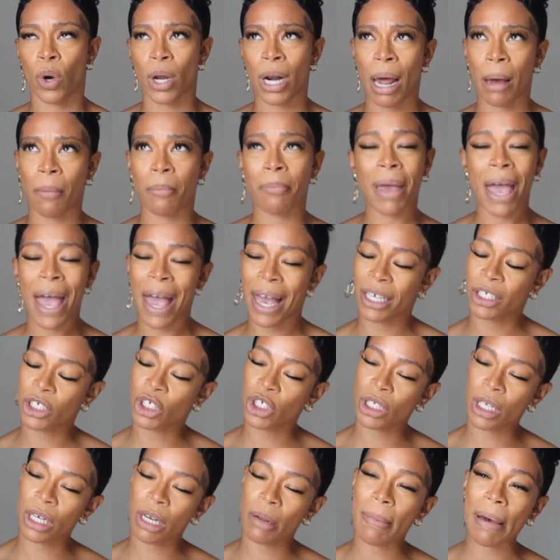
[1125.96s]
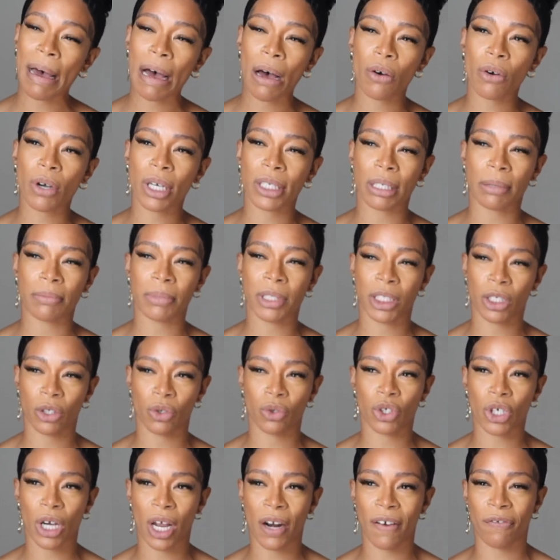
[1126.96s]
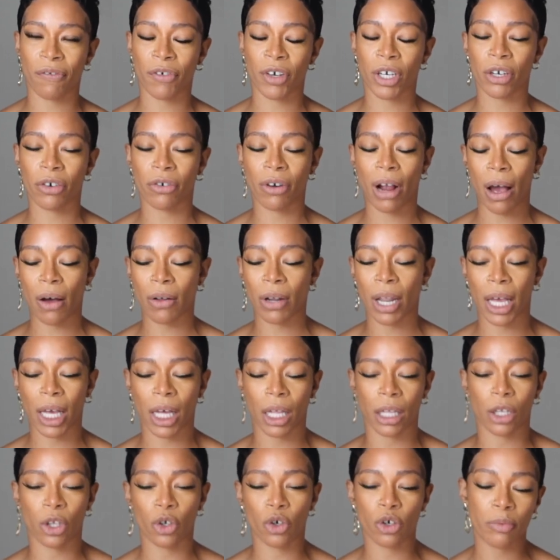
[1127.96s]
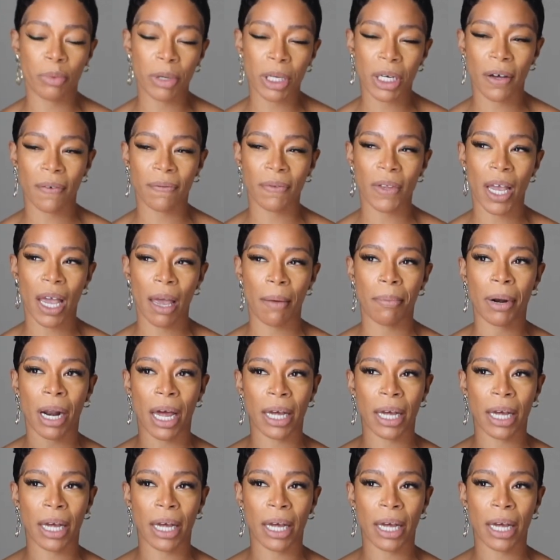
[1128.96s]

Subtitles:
I'm passionate about, because I'm still trying to figure out like a little bit of that.